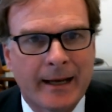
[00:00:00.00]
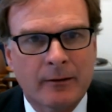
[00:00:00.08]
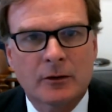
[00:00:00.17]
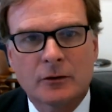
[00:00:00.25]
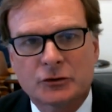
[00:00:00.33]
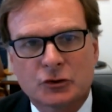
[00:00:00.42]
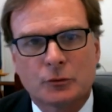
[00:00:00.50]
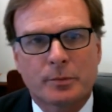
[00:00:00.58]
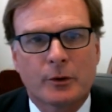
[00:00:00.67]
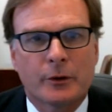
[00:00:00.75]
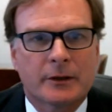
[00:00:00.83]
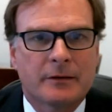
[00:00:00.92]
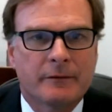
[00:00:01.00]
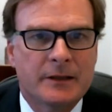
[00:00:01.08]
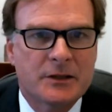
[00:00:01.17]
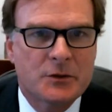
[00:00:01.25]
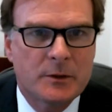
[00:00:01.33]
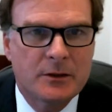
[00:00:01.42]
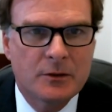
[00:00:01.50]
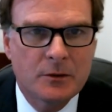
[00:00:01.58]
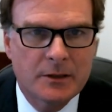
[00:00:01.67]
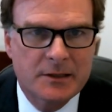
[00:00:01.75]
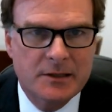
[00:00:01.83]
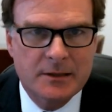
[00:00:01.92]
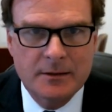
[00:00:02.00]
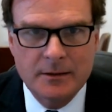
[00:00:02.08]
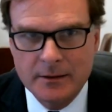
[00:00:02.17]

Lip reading: agricultural productivity as we do this.